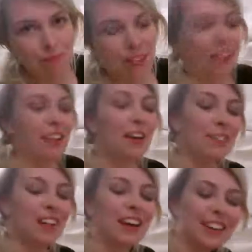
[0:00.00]
It can't be
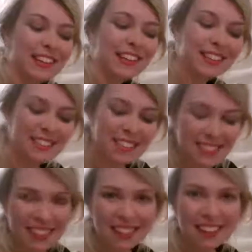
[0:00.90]
done.
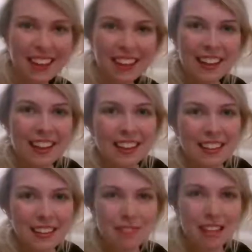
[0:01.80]
So
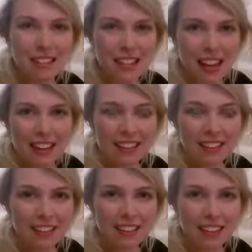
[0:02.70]
this means that
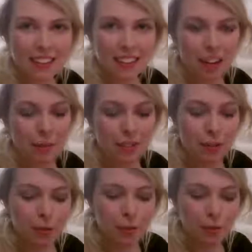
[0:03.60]
they must
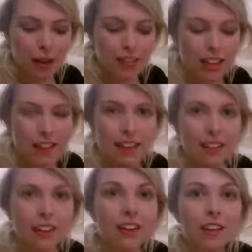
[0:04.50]
always be bound together in
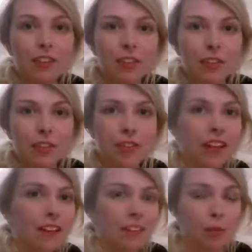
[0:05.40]
colour neutral
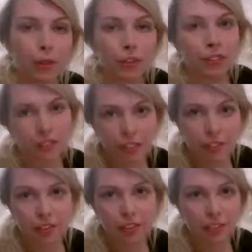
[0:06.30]
things like protons and
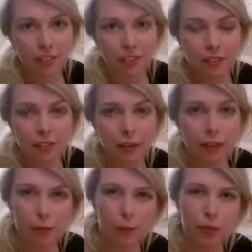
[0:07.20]
neutrons, and like
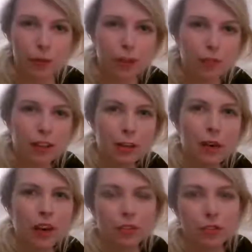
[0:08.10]
it's why 3
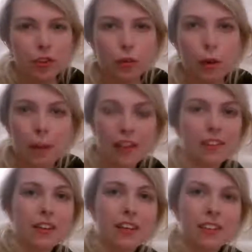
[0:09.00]
quarks or 2 quark pairs
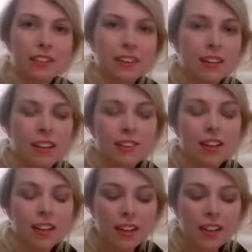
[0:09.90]
only exist in nature.